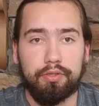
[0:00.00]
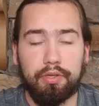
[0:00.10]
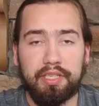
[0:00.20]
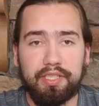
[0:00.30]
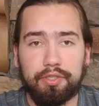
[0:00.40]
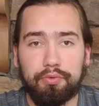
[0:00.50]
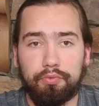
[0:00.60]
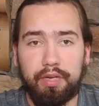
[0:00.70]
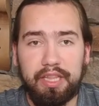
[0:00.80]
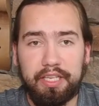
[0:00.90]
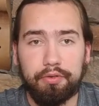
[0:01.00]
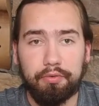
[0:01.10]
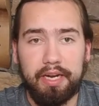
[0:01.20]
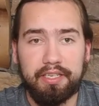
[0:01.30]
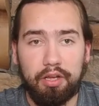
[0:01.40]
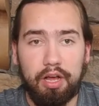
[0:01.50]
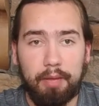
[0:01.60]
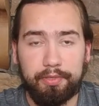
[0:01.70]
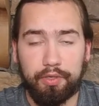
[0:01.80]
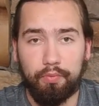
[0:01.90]
So this is a really great
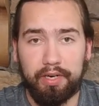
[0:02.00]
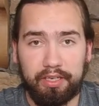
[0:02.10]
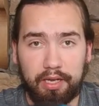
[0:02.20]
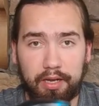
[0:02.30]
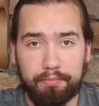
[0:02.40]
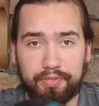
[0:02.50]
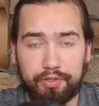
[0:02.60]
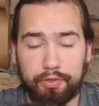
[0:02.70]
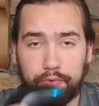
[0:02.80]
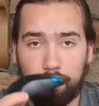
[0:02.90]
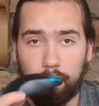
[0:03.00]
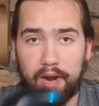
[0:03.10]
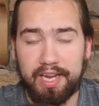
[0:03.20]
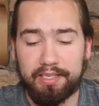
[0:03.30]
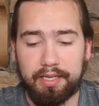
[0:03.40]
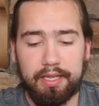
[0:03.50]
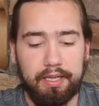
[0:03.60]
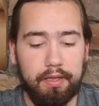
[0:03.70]
option when it comes to weight